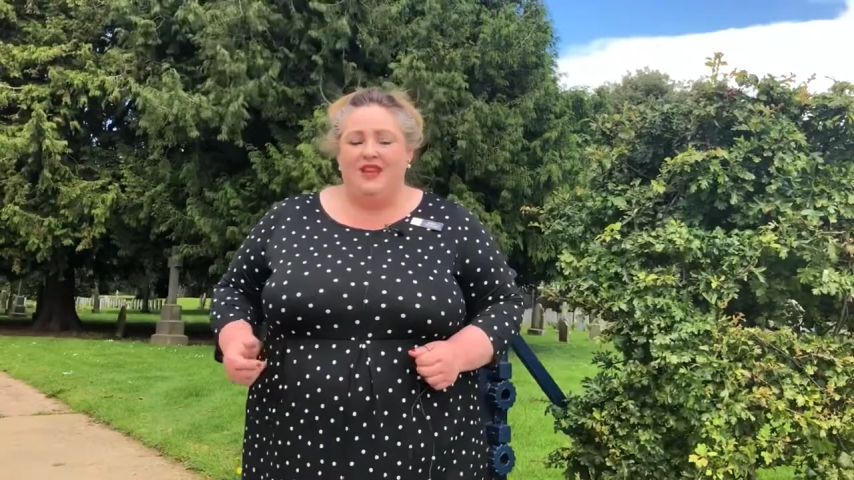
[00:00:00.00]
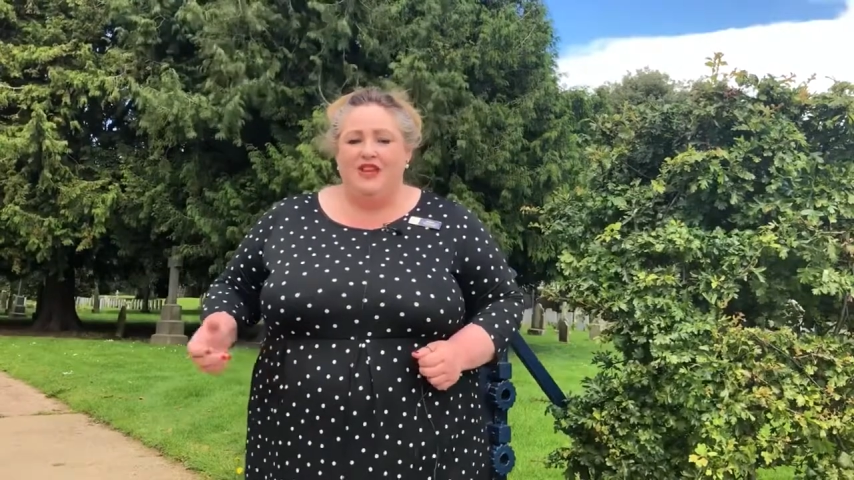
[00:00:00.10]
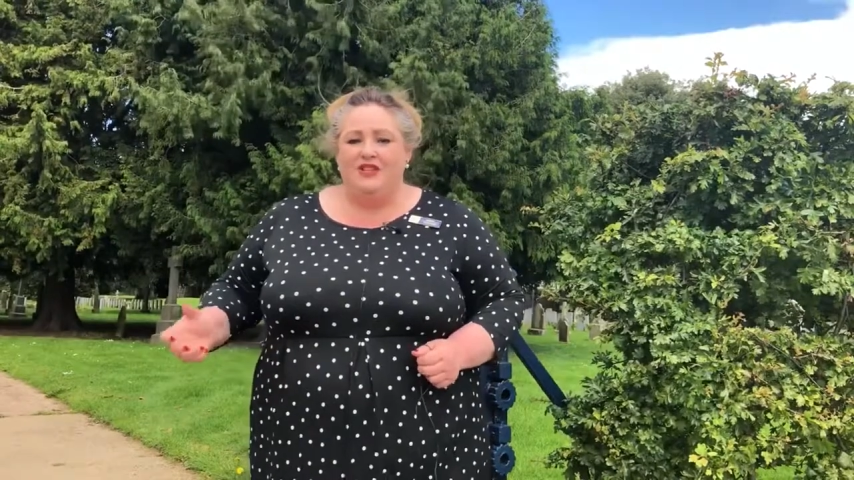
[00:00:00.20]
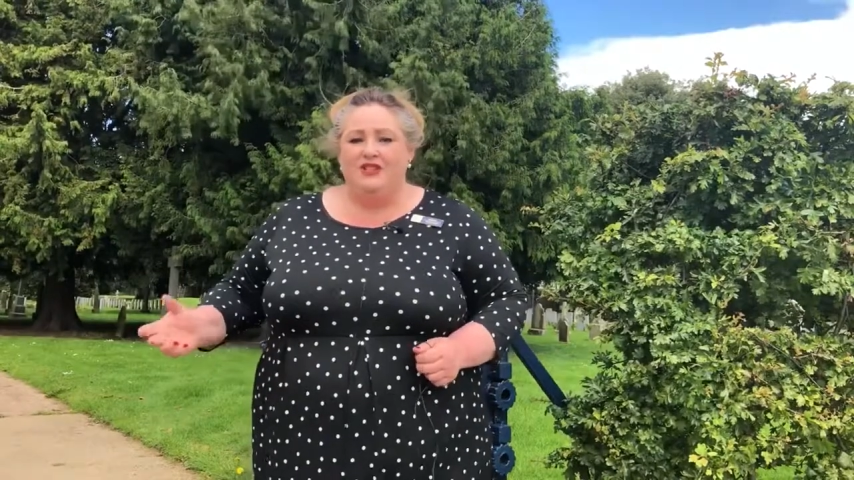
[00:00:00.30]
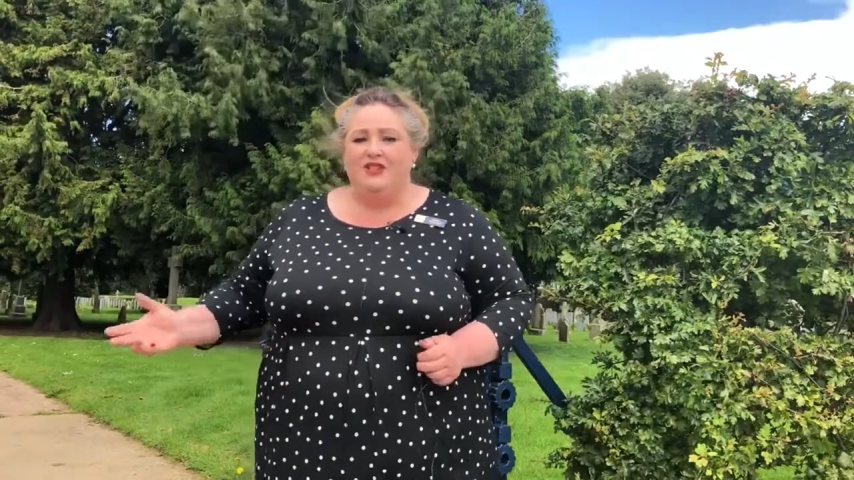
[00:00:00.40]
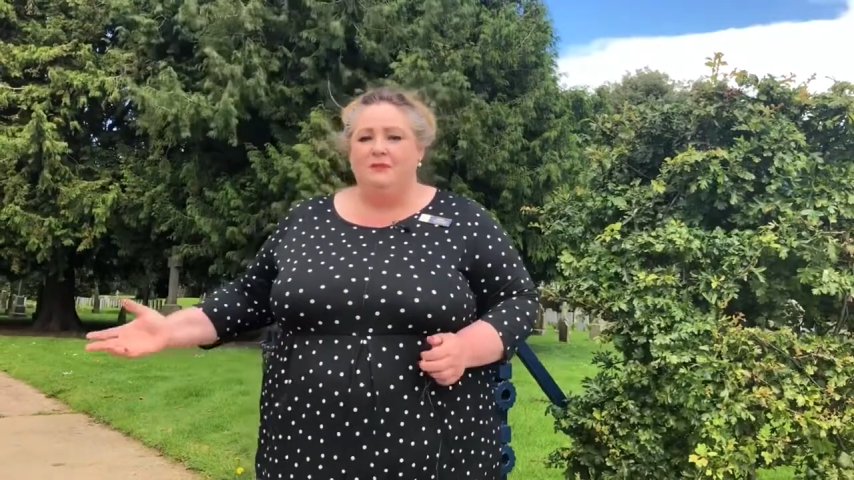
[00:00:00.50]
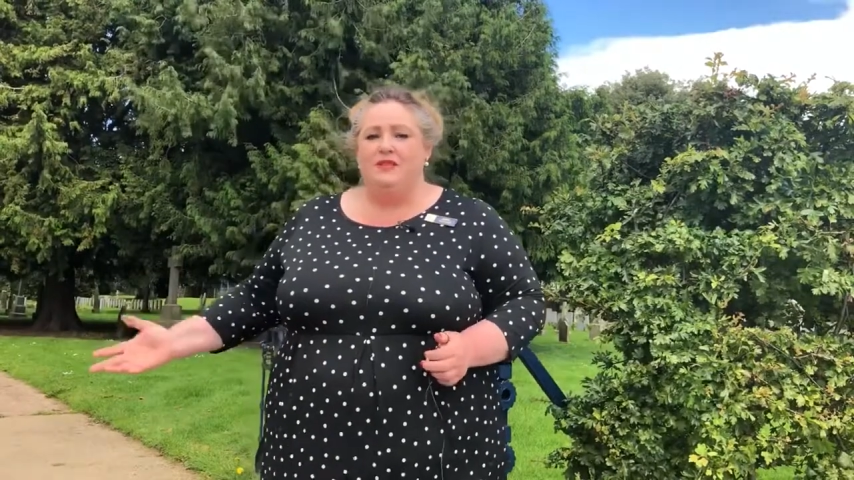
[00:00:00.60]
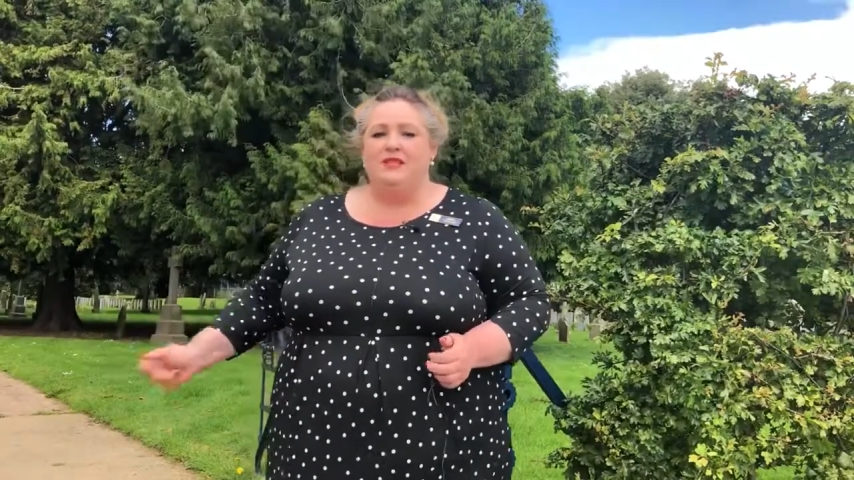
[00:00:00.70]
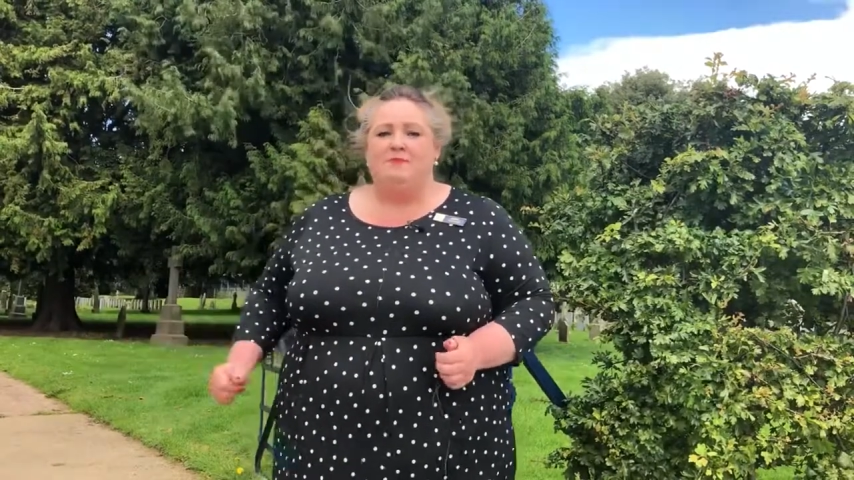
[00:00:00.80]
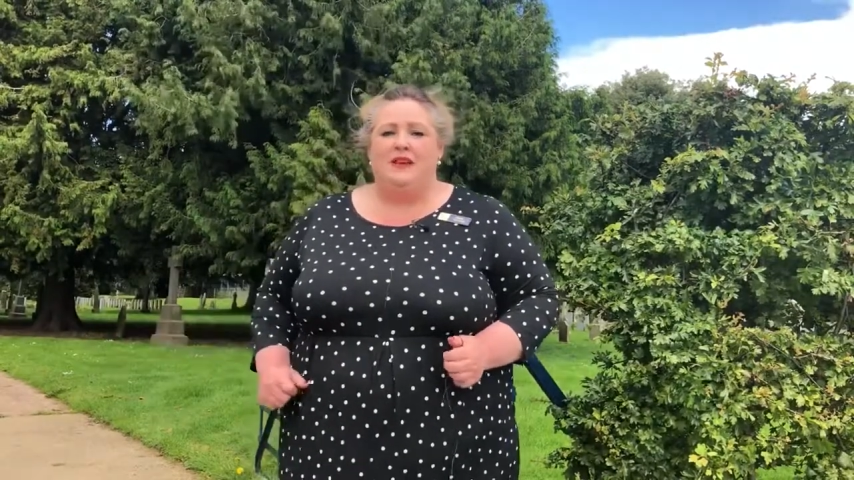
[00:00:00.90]
So some of the
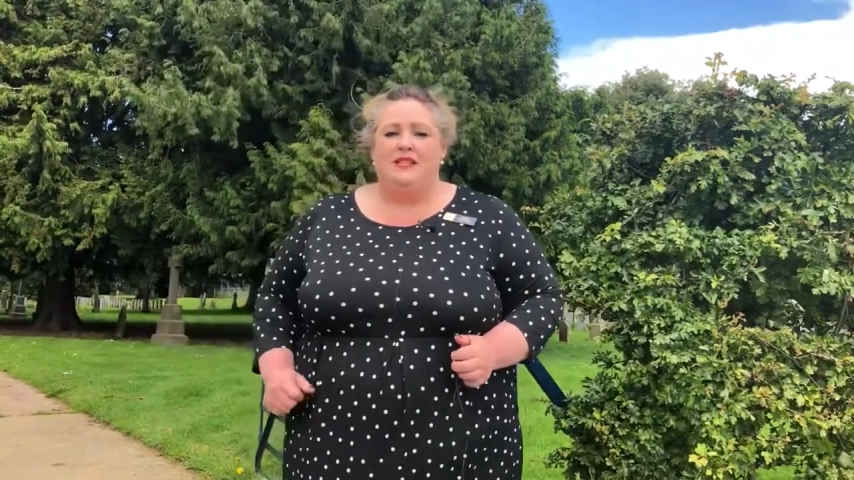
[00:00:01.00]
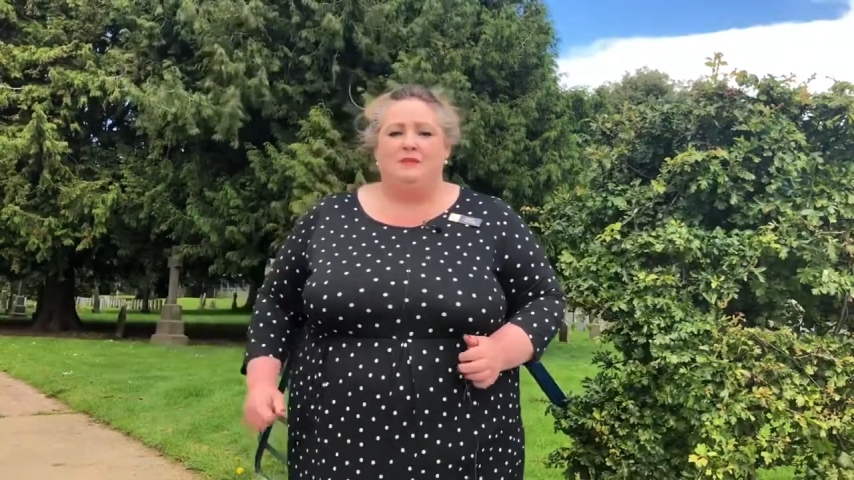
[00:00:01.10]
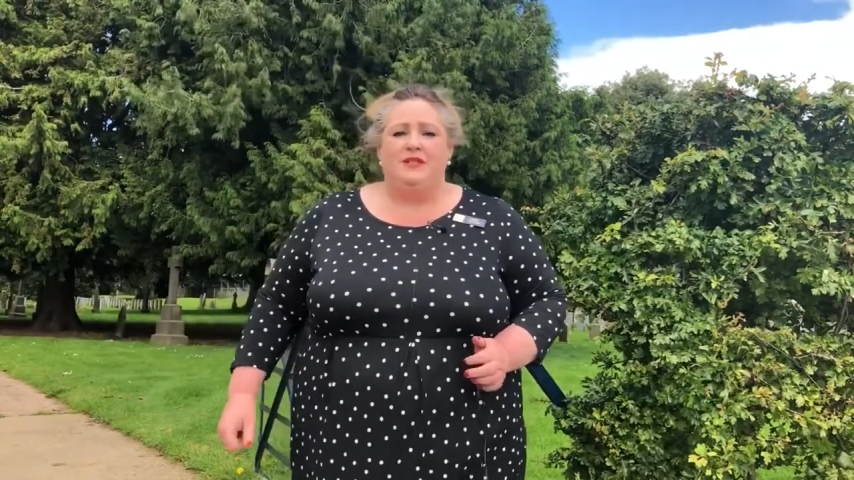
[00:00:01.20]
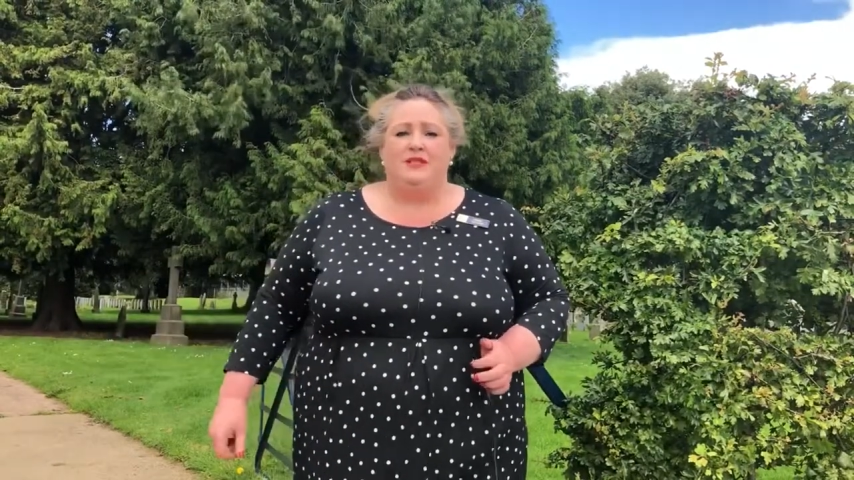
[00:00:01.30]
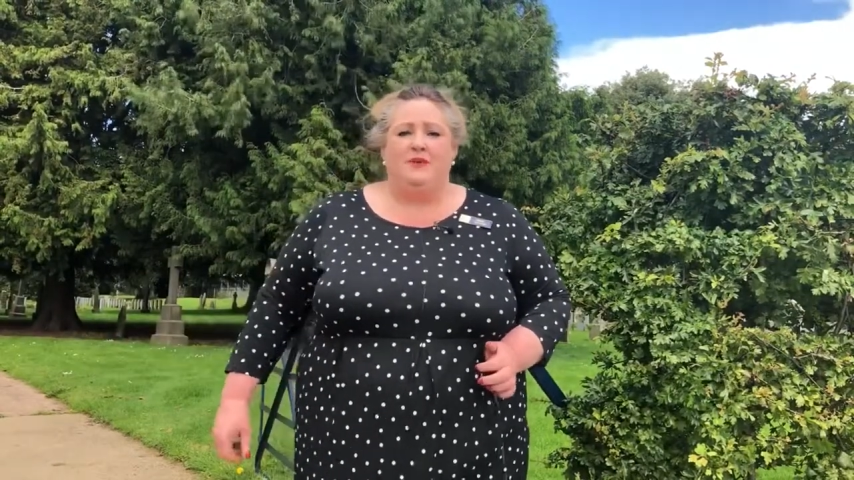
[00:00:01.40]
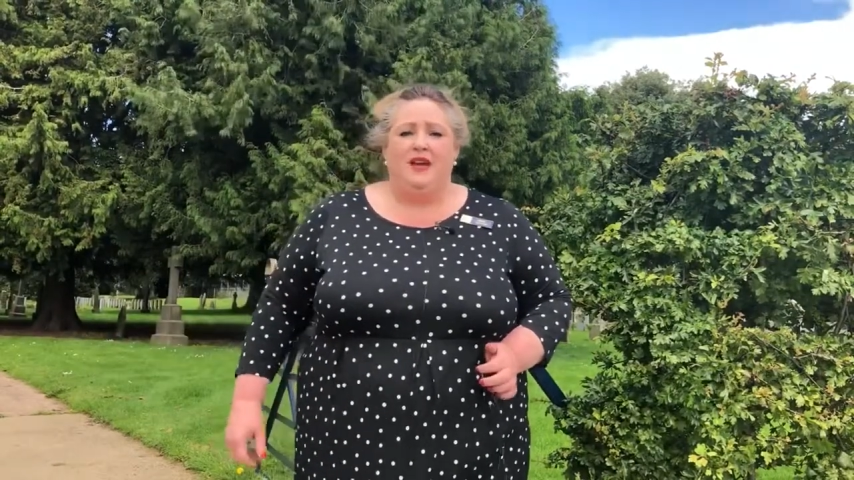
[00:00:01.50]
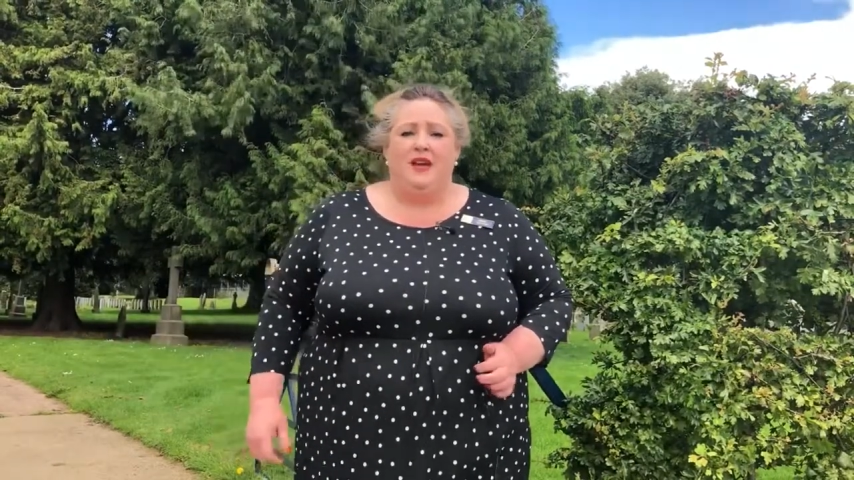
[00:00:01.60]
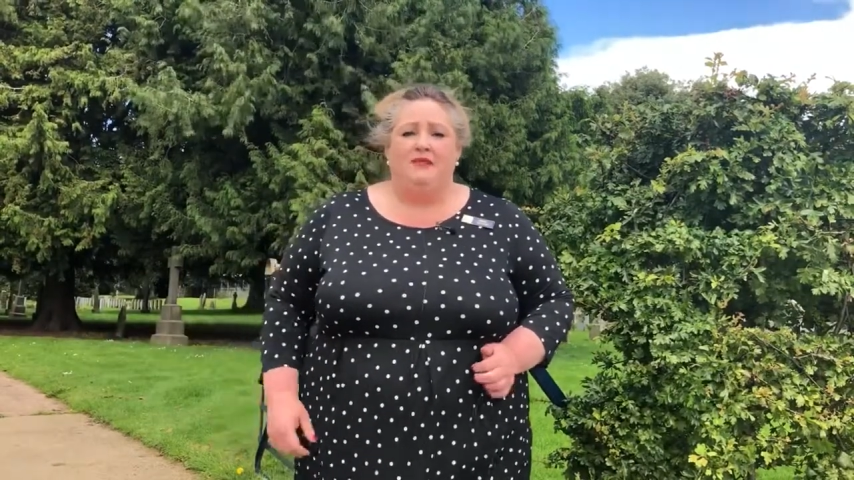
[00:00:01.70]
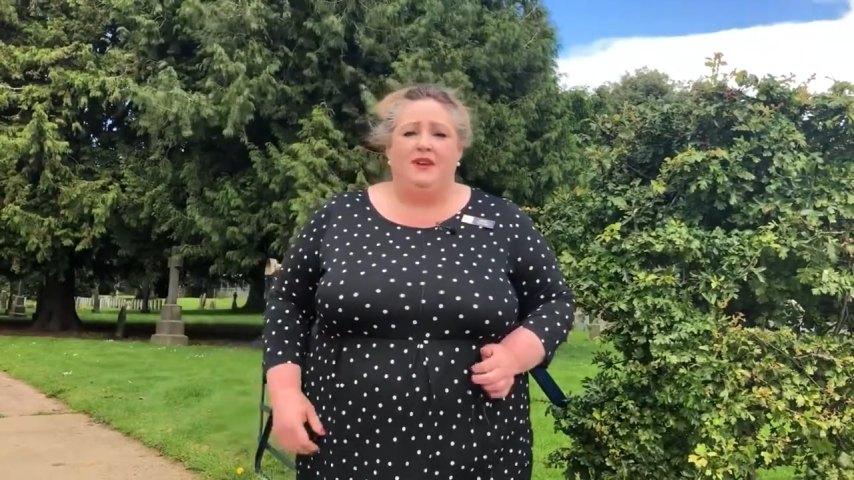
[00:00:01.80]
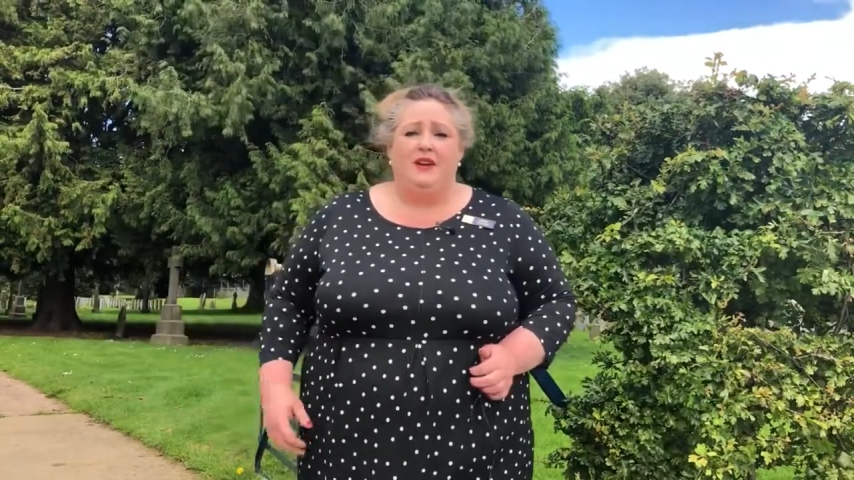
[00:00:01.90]
specimens we
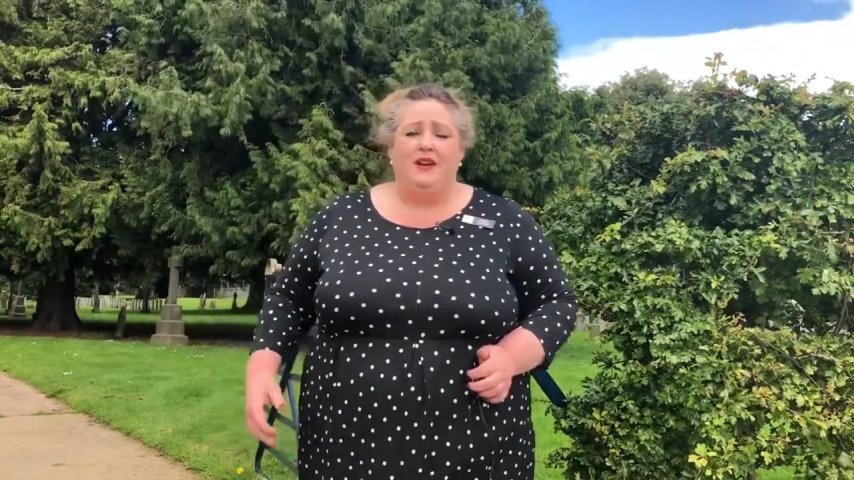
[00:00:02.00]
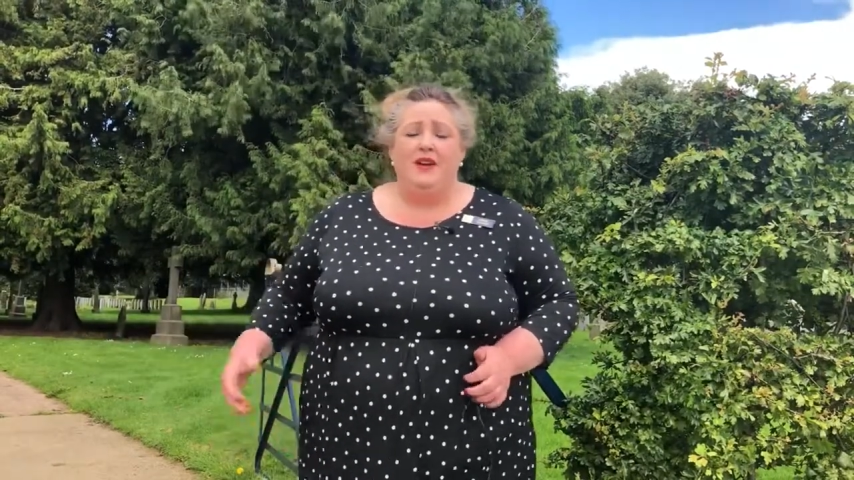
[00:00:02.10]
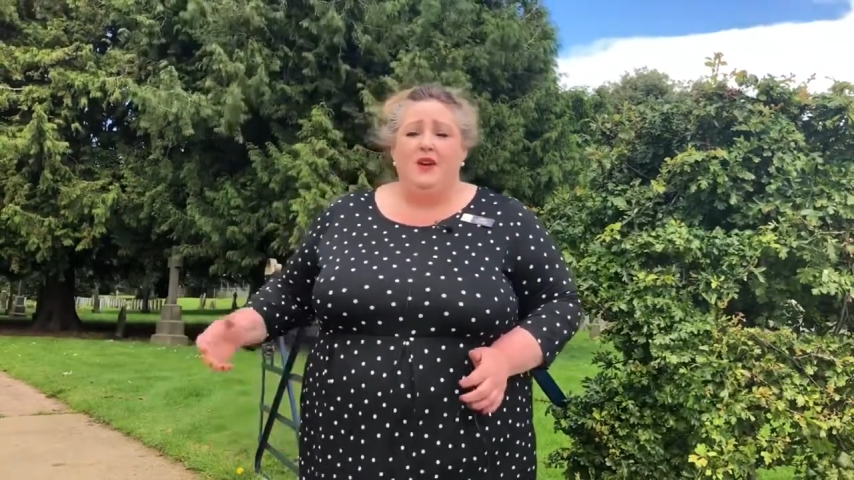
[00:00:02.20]
have here,